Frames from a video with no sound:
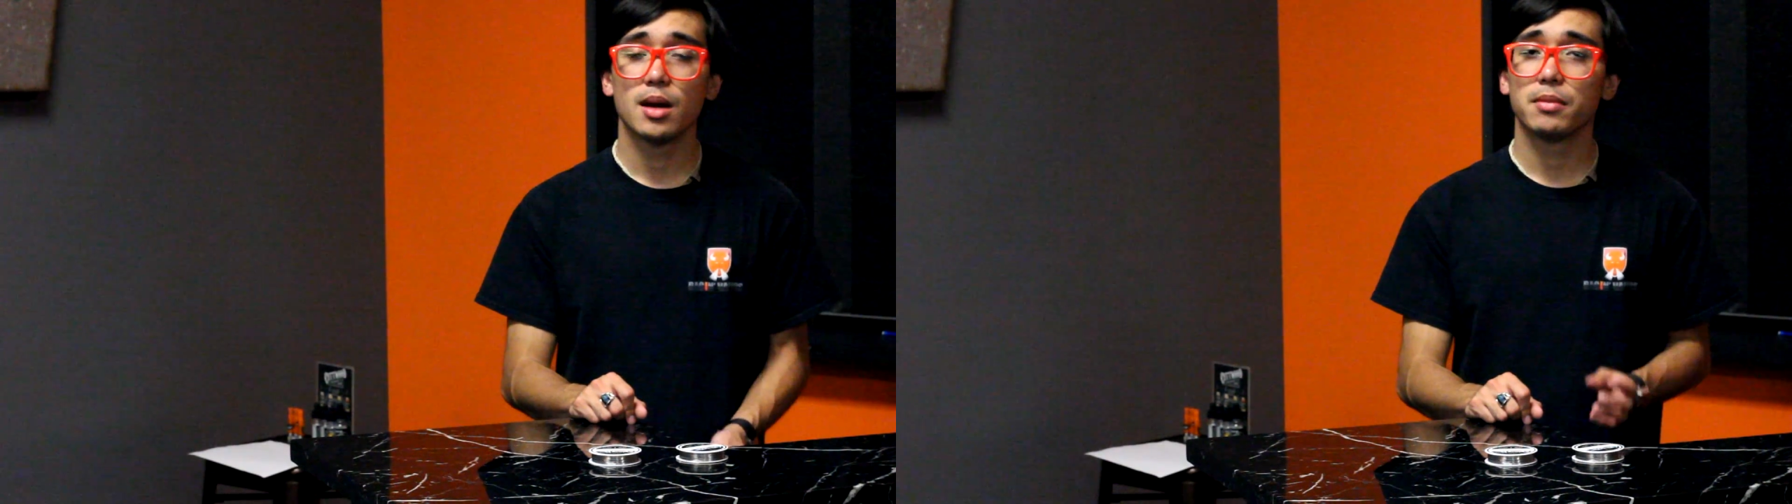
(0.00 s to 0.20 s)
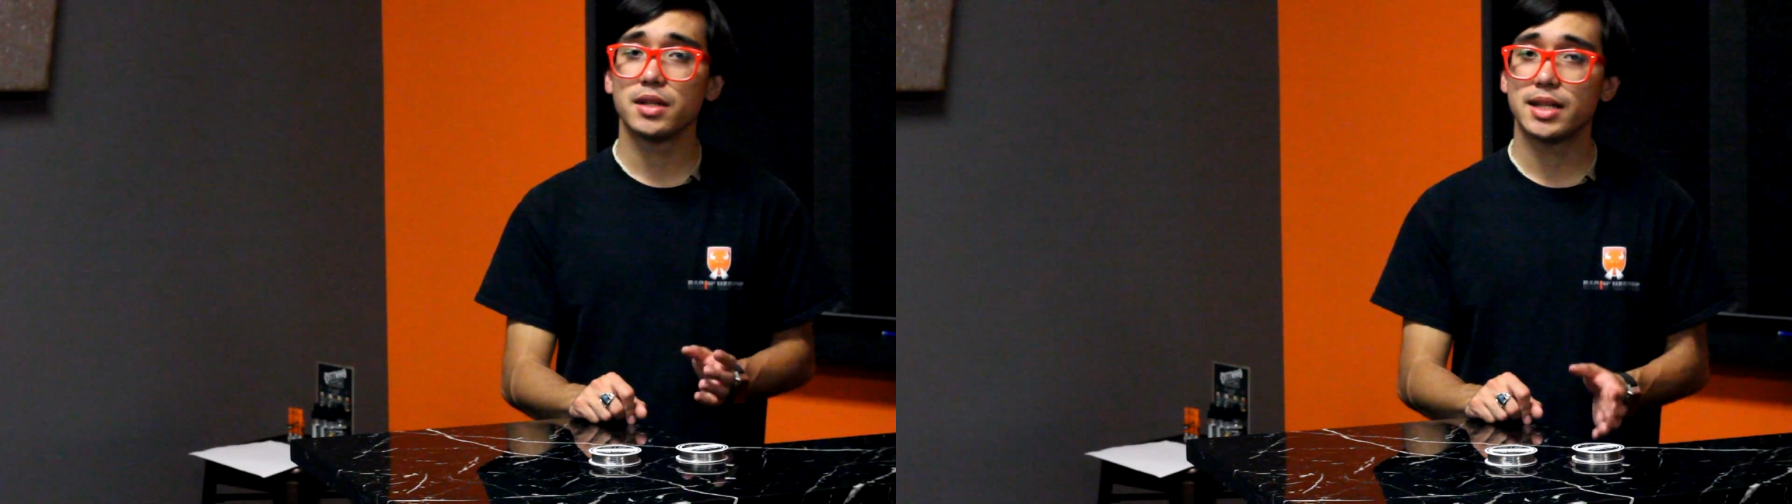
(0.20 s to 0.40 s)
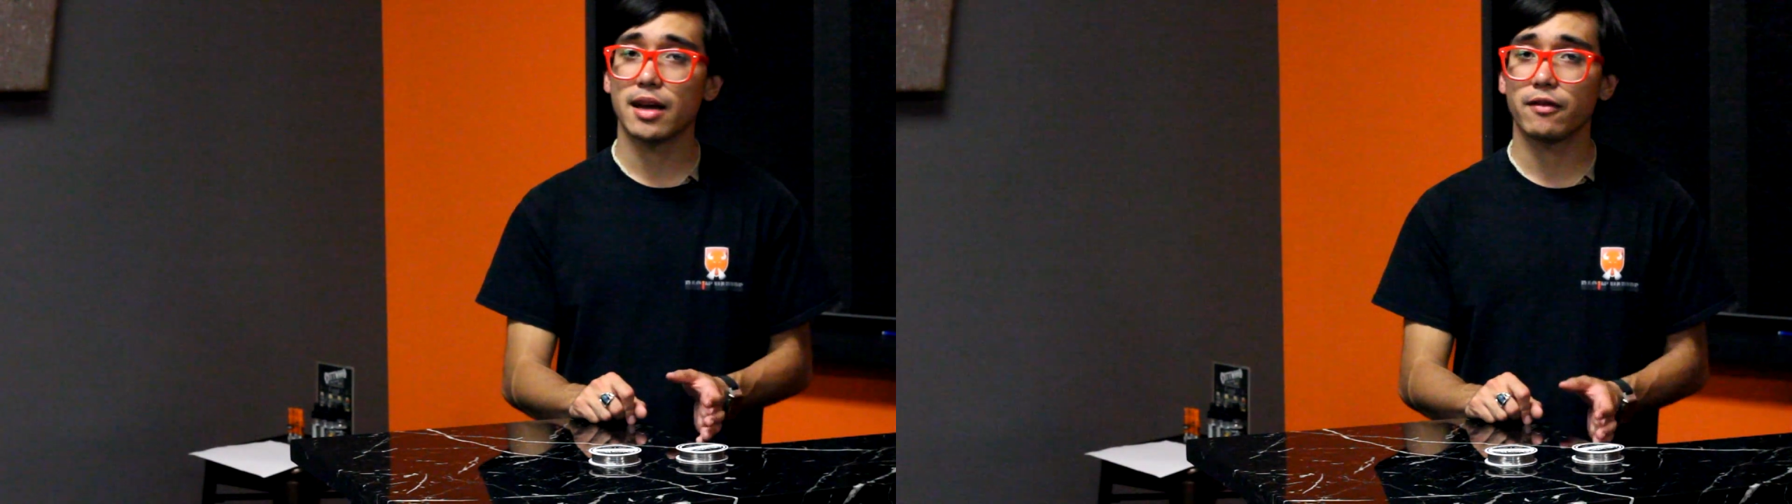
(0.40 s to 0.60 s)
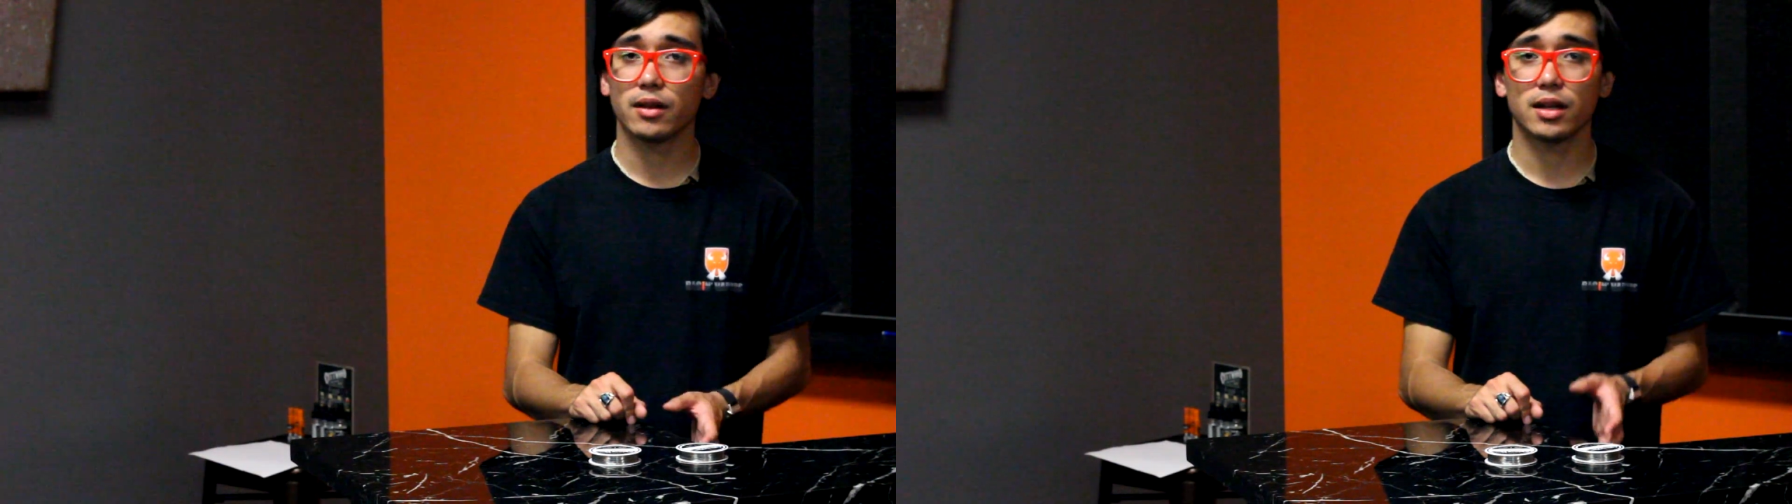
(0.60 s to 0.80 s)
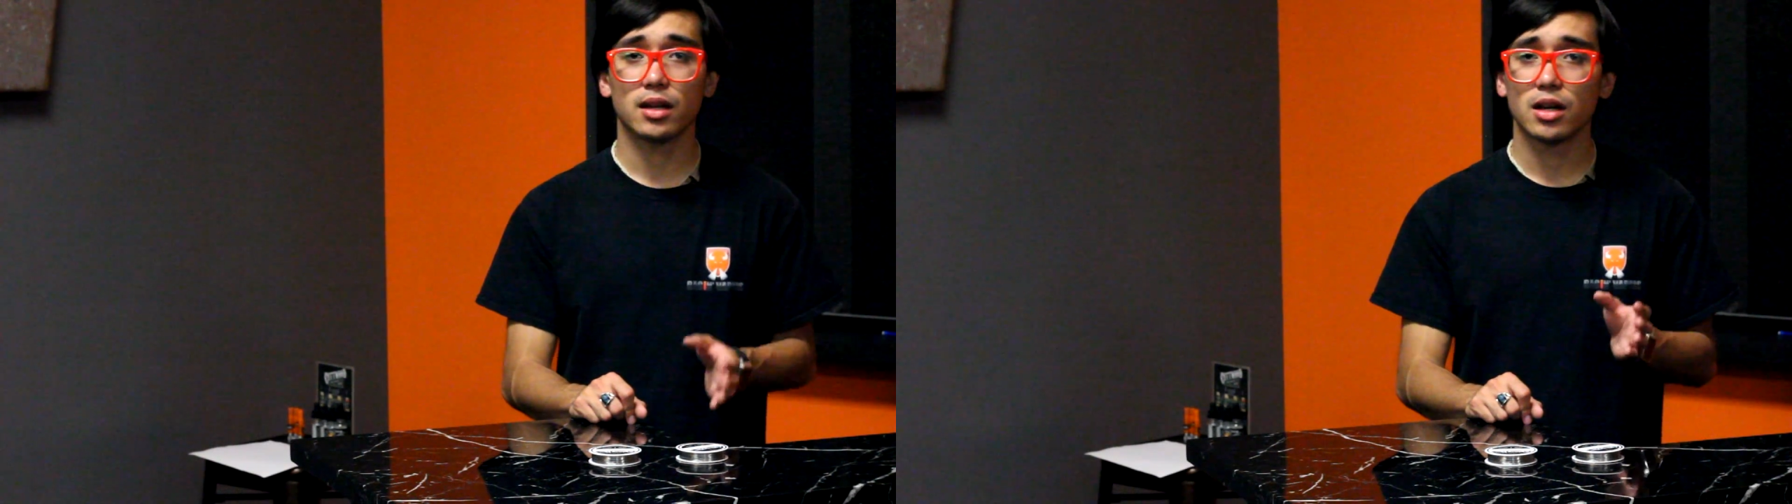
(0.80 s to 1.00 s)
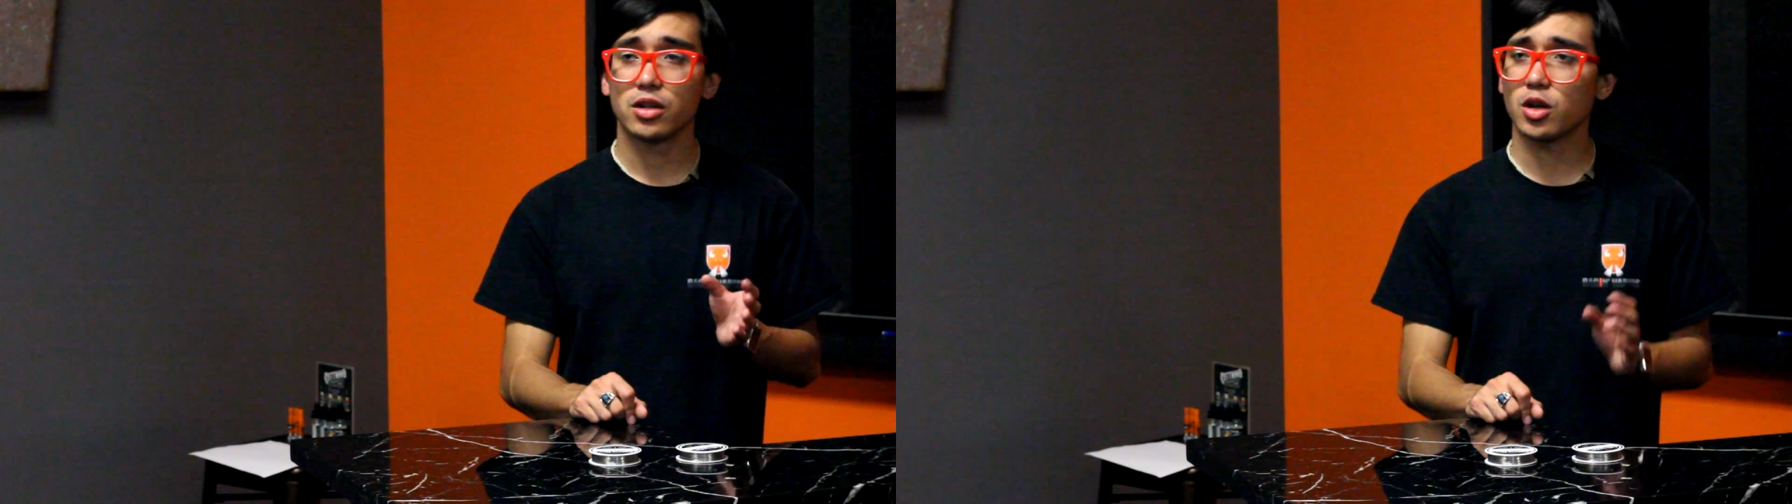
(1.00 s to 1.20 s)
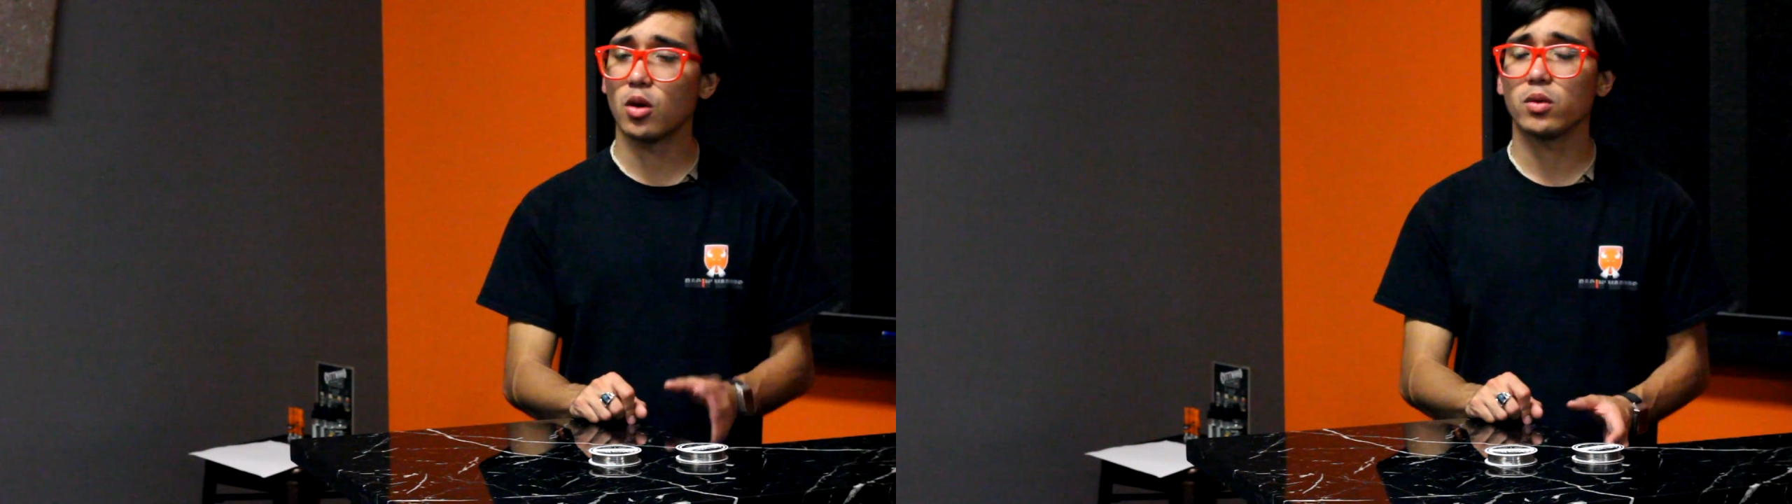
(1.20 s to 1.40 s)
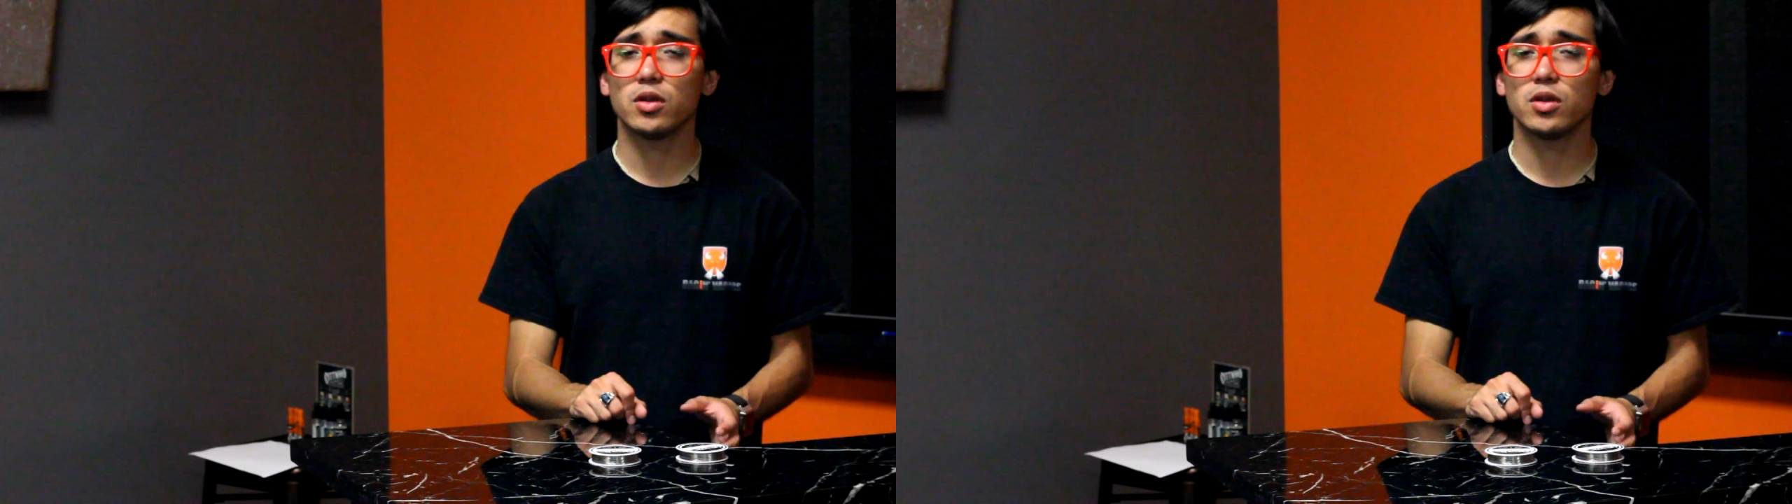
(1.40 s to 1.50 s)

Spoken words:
But definitely don't